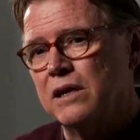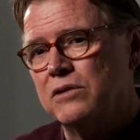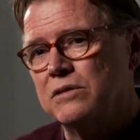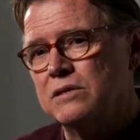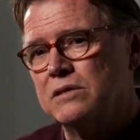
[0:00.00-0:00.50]

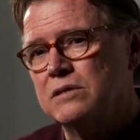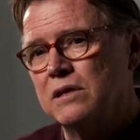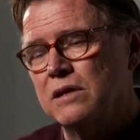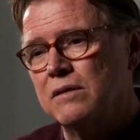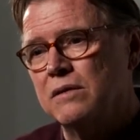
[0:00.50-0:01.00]
couldn't,
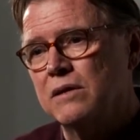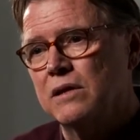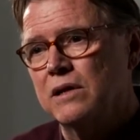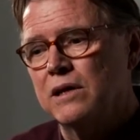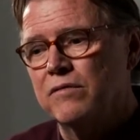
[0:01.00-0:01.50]

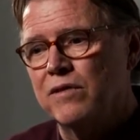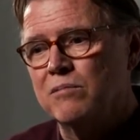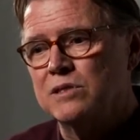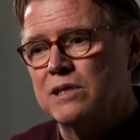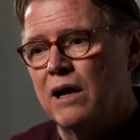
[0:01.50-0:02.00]
if I
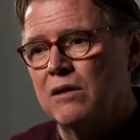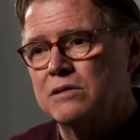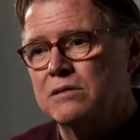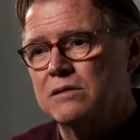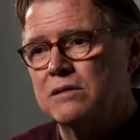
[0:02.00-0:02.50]
was
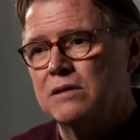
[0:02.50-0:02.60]
out